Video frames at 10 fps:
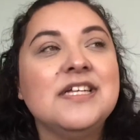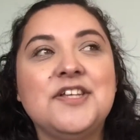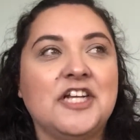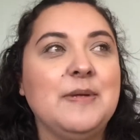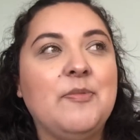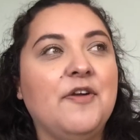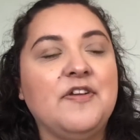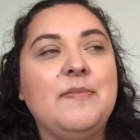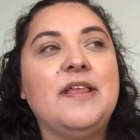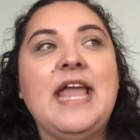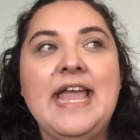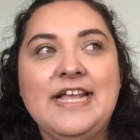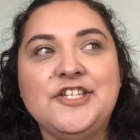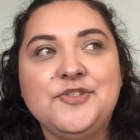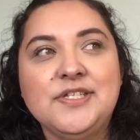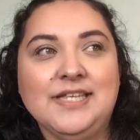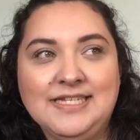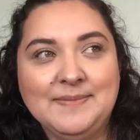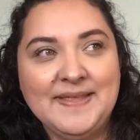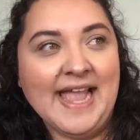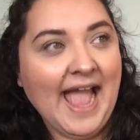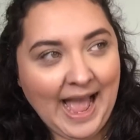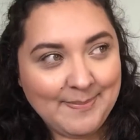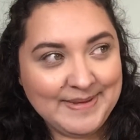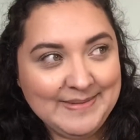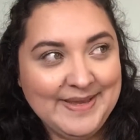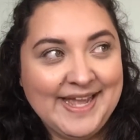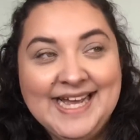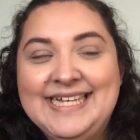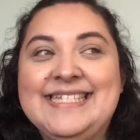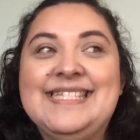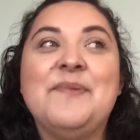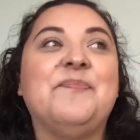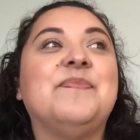talk to my boyfriend and be like, hey, can you just say something happy, because